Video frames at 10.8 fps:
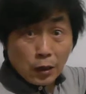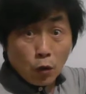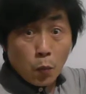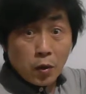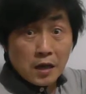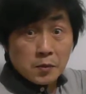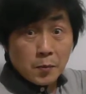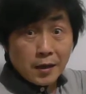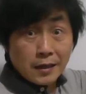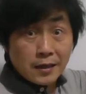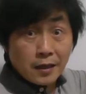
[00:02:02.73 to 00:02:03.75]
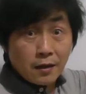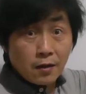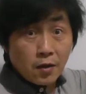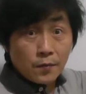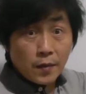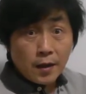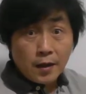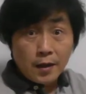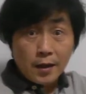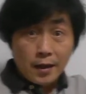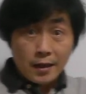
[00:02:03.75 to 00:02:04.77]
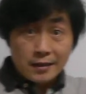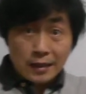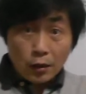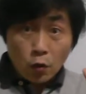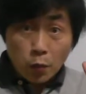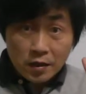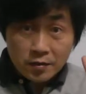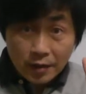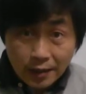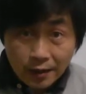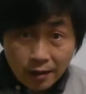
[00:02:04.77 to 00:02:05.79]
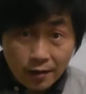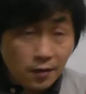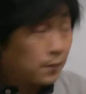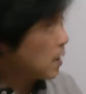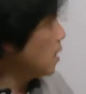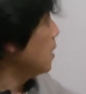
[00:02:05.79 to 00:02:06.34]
sarcoplasma reticulum, and sarcoplasma reticulum